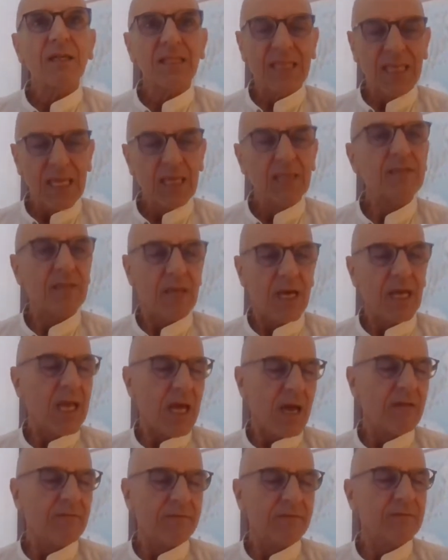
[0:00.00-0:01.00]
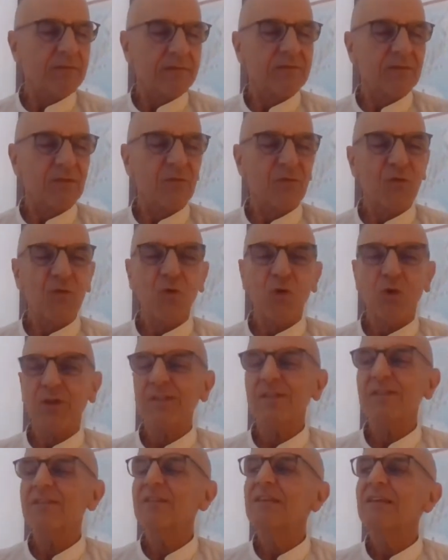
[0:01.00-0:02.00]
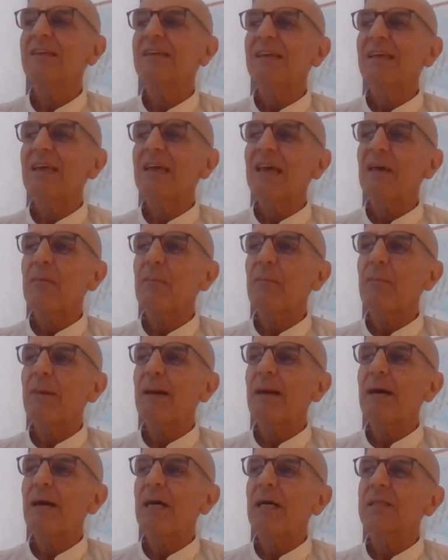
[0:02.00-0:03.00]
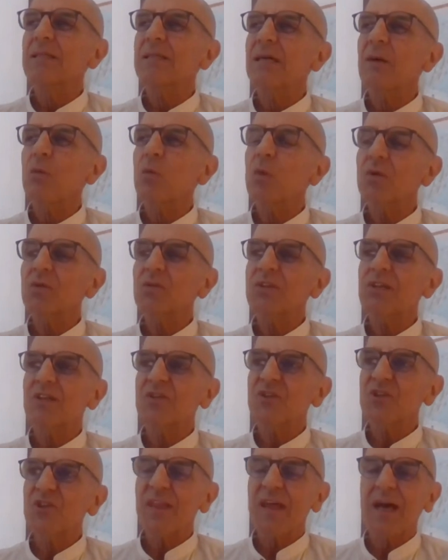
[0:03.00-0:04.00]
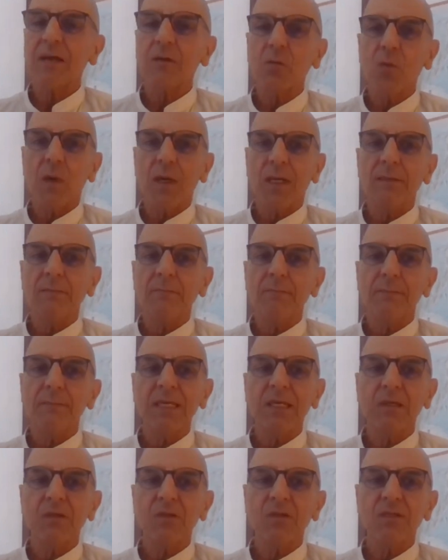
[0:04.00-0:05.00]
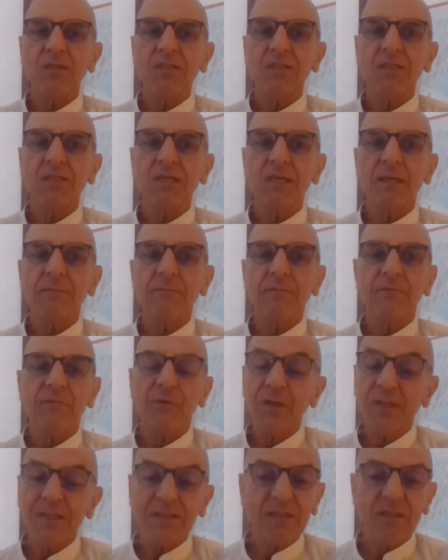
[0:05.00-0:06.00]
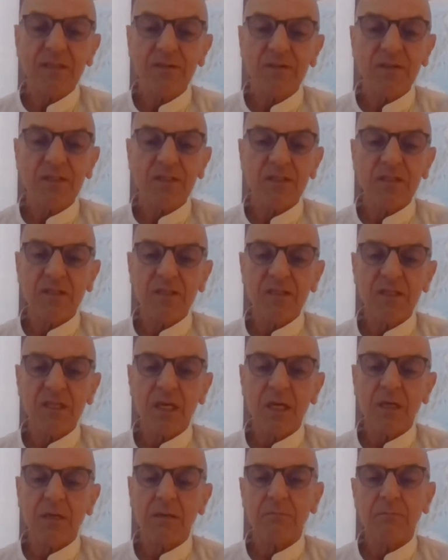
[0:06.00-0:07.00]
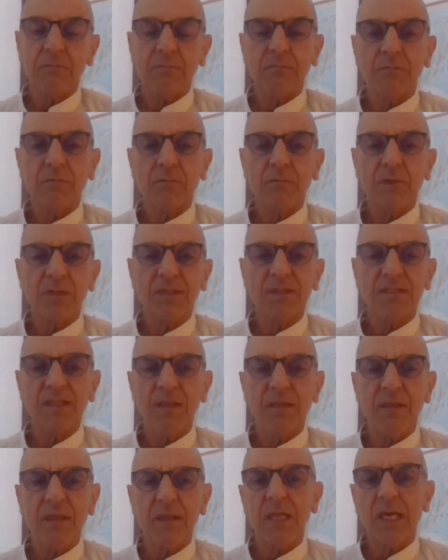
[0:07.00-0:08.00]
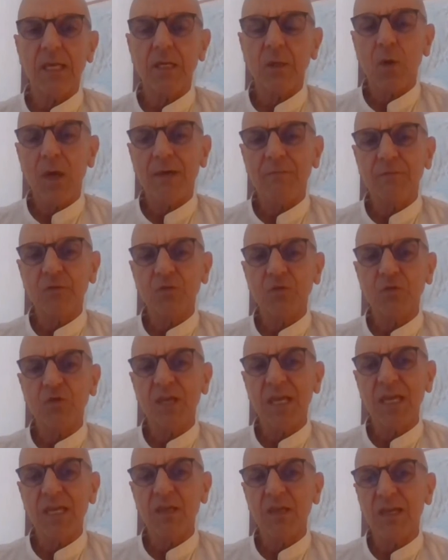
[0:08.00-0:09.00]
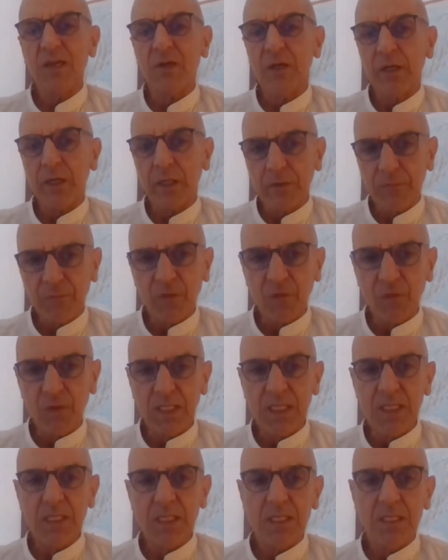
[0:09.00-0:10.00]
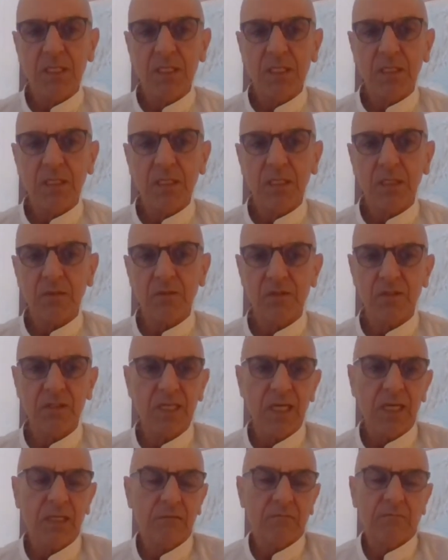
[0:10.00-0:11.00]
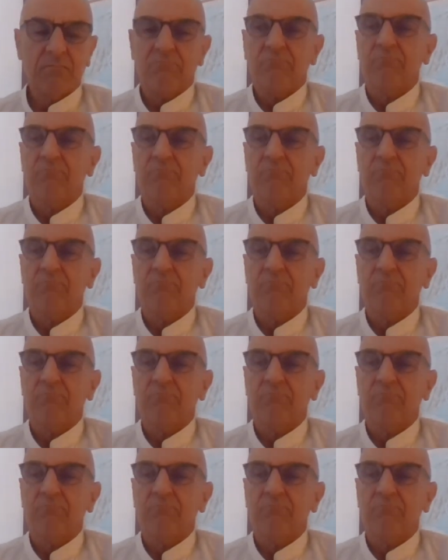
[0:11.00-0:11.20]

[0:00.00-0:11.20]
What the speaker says: yes, I have, of course, but I won't touch that one, because it's first is it's a thing that you have to say carefully. It